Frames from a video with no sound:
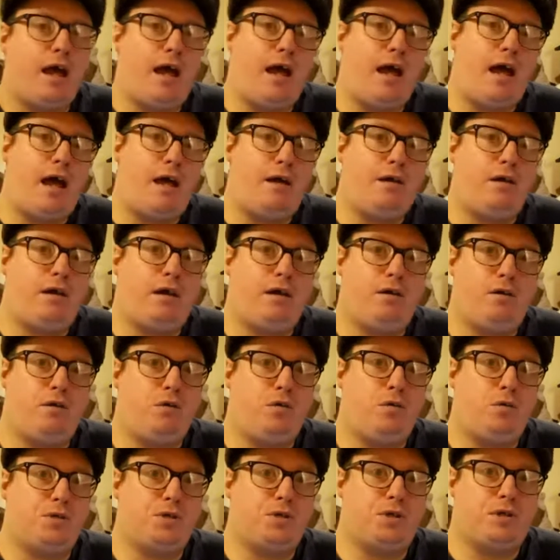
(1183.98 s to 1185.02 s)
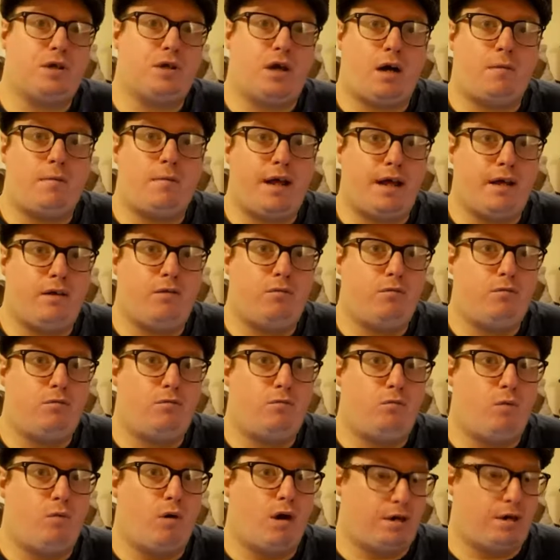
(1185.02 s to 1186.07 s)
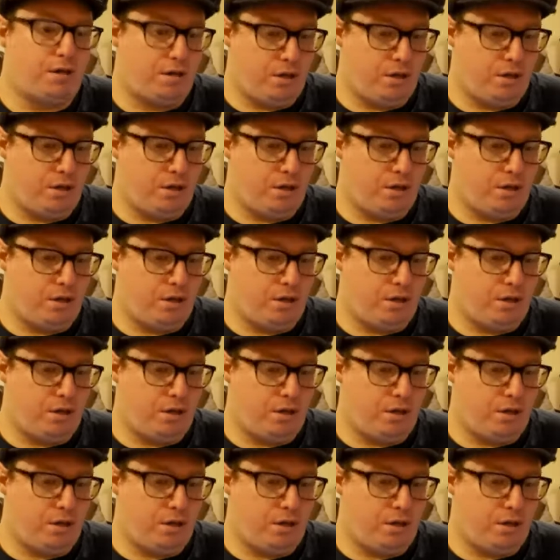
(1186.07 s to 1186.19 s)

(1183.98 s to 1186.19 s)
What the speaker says: And also comment, what